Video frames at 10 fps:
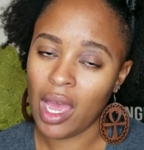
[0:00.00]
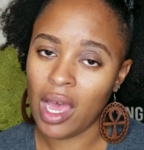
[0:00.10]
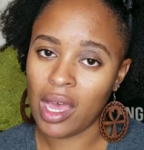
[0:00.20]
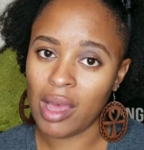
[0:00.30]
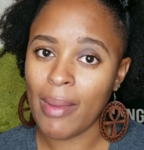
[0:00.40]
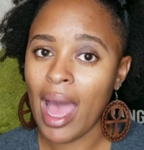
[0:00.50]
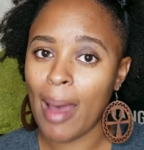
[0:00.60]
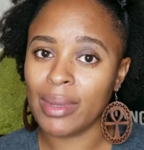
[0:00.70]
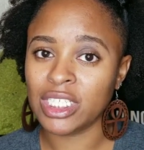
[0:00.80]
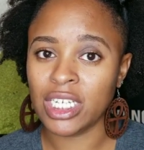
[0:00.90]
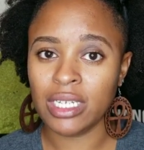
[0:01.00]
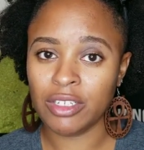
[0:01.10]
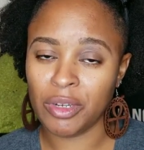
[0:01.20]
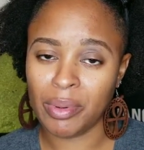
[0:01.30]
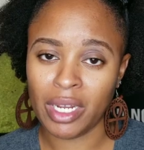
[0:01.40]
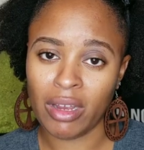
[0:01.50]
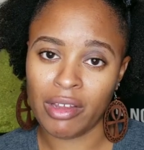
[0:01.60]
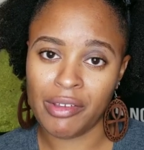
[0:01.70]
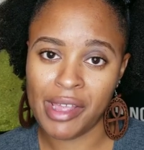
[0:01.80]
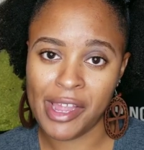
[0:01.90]
how much heat you're putting
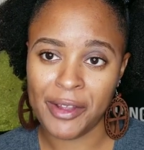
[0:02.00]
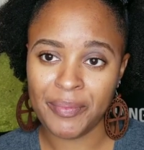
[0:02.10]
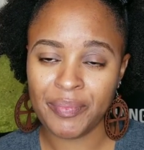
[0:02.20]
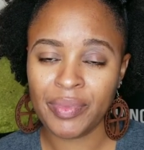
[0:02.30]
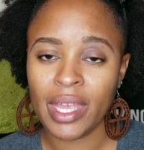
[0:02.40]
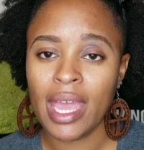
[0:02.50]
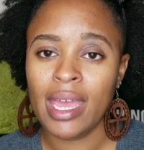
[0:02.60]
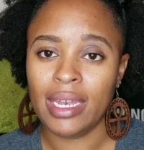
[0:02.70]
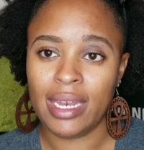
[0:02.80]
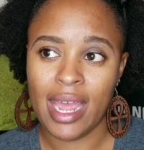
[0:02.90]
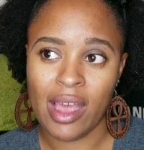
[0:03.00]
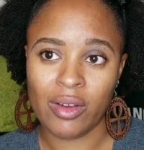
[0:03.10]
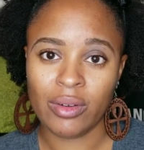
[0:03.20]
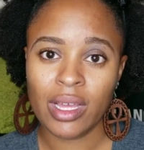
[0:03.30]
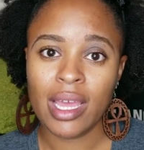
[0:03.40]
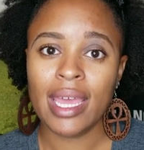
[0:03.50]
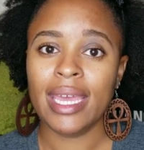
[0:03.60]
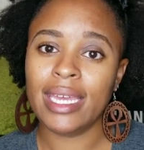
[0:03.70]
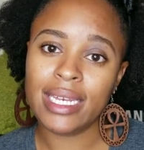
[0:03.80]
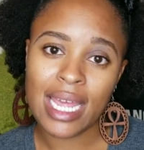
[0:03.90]
on your hair. Now,
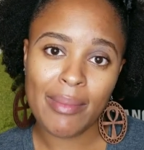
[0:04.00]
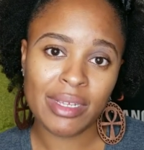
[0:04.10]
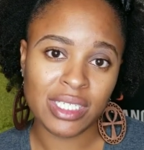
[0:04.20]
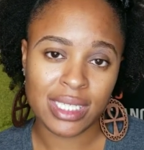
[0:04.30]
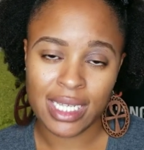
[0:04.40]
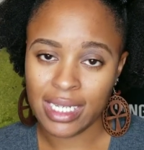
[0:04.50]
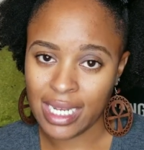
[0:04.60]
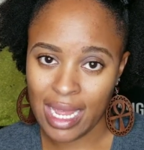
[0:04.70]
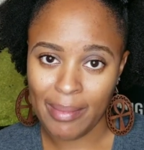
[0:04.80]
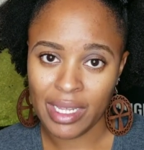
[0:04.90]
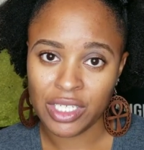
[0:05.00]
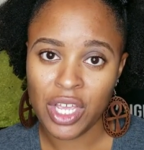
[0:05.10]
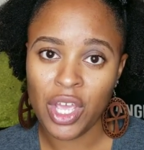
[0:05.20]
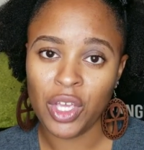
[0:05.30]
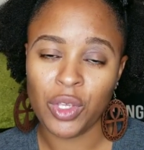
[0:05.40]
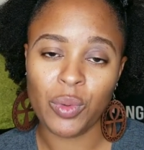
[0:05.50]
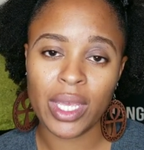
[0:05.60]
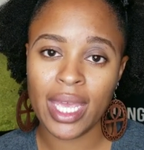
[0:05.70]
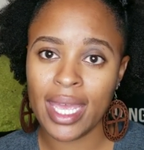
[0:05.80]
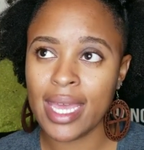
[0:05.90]
heat damage is heat damage. You
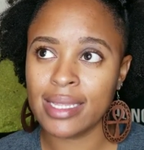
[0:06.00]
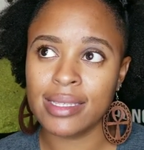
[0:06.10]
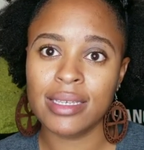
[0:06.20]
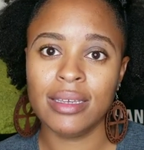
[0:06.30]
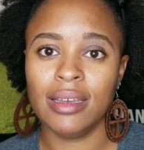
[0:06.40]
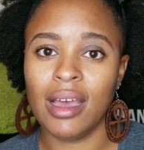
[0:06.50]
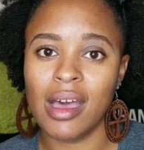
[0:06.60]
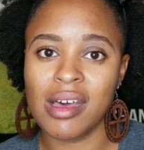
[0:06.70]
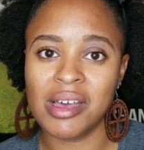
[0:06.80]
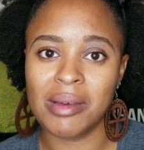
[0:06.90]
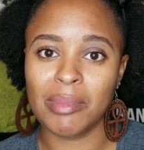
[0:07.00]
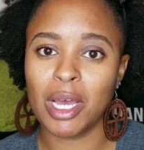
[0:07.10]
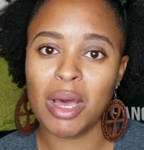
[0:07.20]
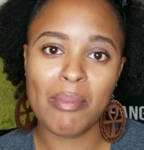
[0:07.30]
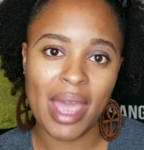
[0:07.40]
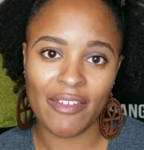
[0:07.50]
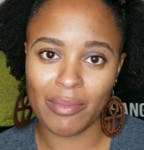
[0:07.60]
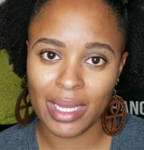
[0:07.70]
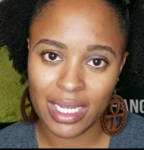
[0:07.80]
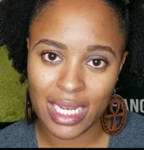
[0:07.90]
can't come back from
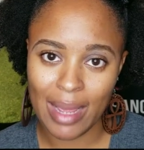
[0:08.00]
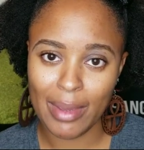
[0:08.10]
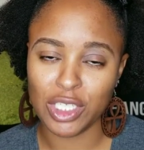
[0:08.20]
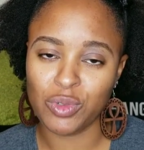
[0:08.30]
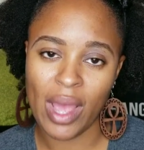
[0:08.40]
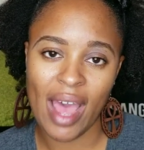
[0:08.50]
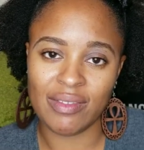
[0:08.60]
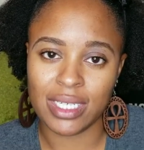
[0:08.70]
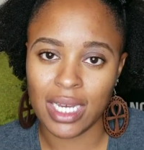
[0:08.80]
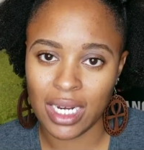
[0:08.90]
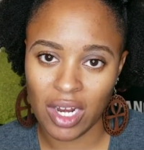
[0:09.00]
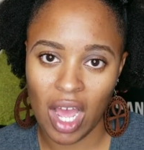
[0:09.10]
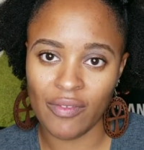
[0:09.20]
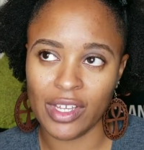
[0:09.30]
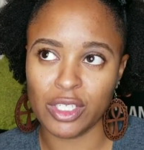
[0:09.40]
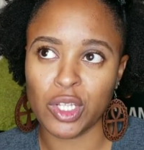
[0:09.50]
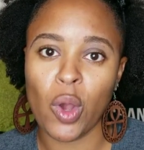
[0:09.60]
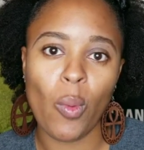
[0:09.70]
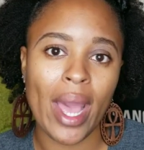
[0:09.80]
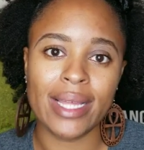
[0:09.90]
heat damage. You have to cut it off. There's no
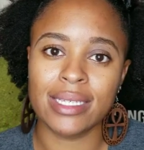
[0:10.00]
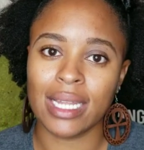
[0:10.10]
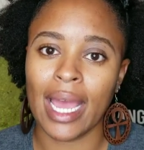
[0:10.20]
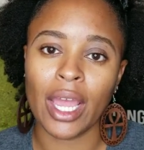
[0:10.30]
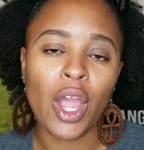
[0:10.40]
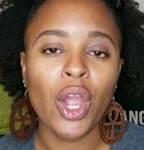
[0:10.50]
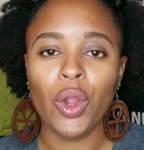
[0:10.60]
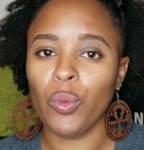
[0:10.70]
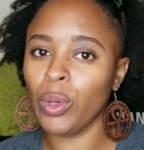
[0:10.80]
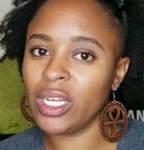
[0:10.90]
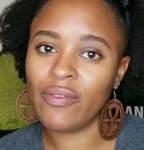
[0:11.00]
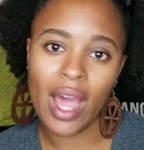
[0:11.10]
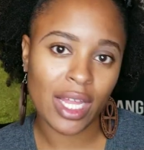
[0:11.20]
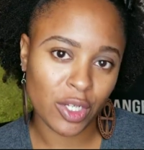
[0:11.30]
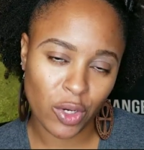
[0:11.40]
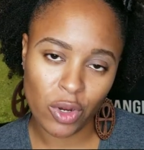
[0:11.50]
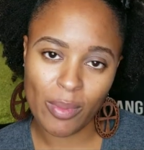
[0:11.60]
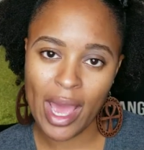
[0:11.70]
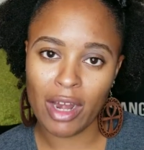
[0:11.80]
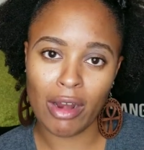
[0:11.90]
way to redefine the curl
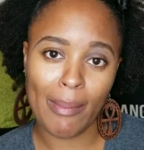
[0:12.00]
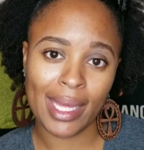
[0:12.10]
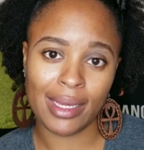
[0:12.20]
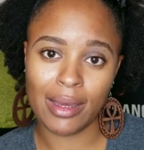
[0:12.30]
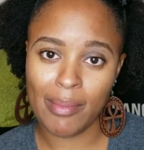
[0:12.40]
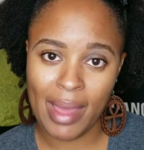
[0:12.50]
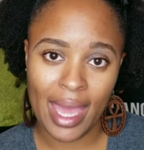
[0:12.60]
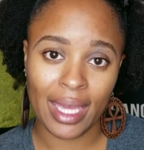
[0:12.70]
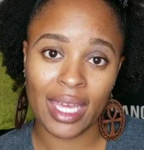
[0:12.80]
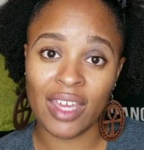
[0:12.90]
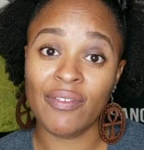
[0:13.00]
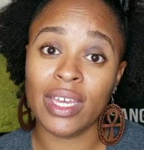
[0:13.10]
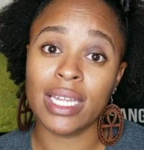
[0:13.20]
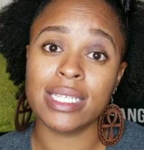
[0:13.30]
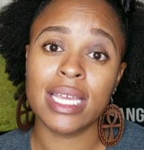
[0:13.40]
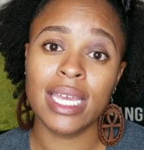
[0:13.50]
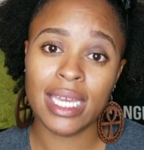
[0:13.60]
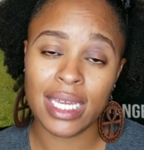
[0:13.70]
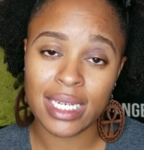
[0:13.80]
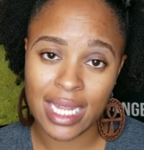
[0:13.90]
pattern or make it come back if it is
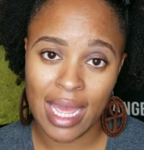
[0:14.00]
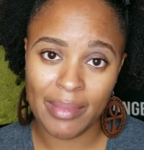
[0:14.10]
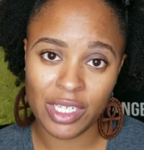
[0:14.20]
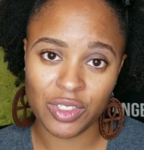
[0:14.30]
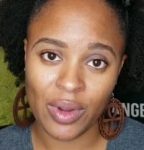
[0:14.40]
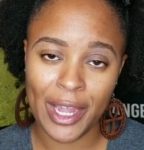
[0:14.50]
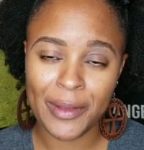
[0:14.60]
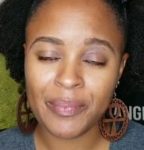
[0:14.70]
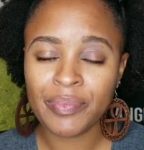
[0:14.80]
heat damage, right?